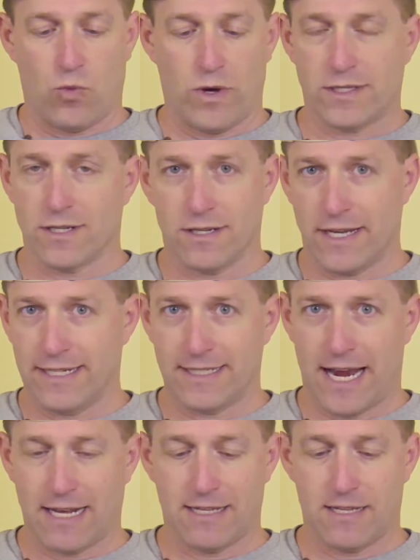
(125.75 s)
wasn't
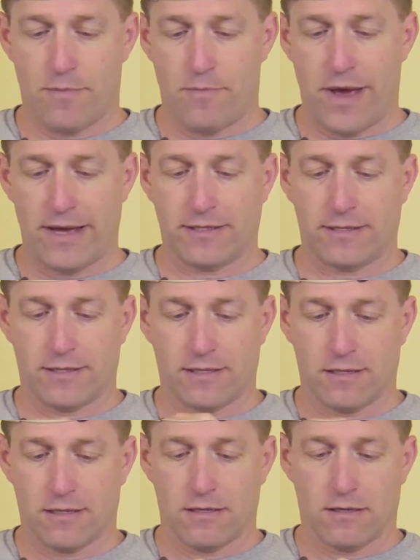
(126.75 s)
exactly the
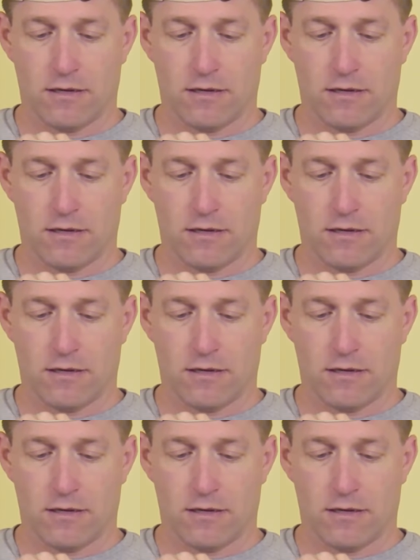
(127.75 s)
best